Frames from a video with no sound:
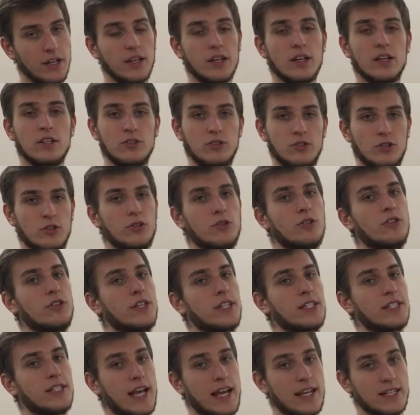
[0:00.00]
it due to
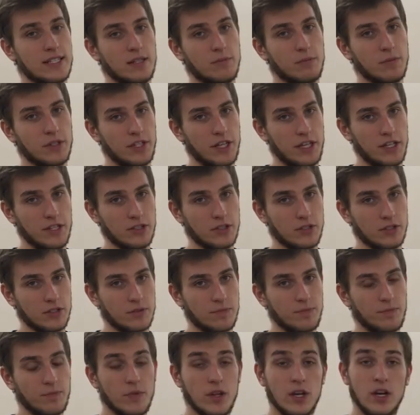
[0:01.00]
access
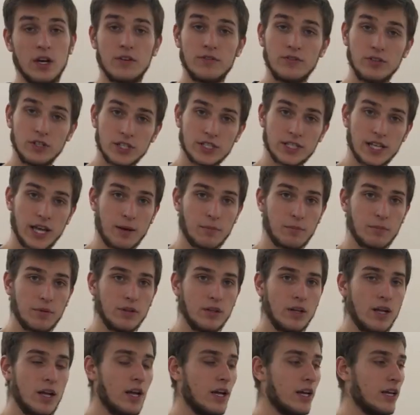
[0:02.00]
limitations. For
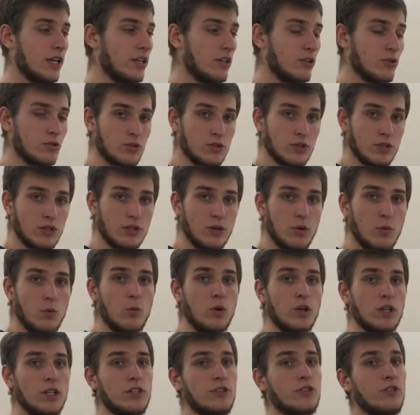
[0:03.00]
example, a user
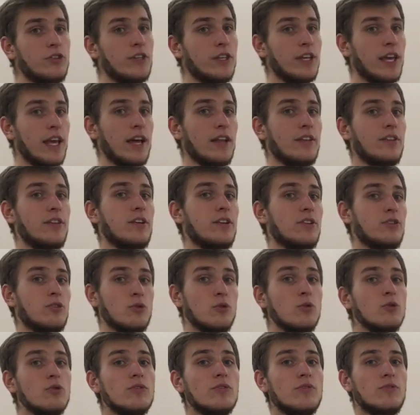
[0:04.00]
wanted to get the
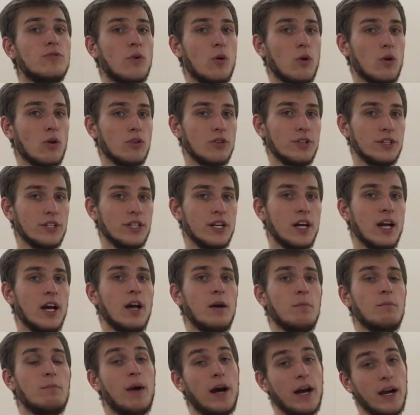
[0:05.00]
root folder,
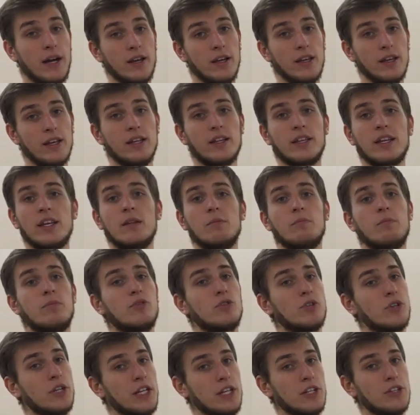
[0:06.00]
but it can
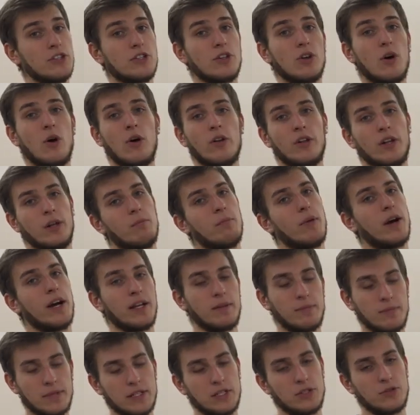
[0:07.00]
be reached only by
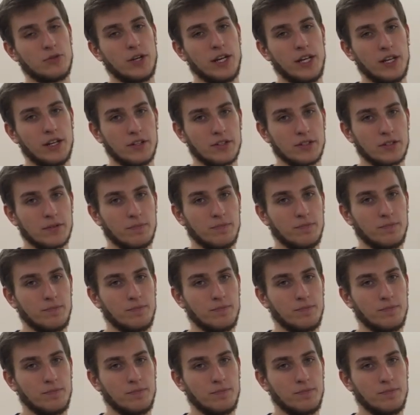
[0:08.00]
administrators.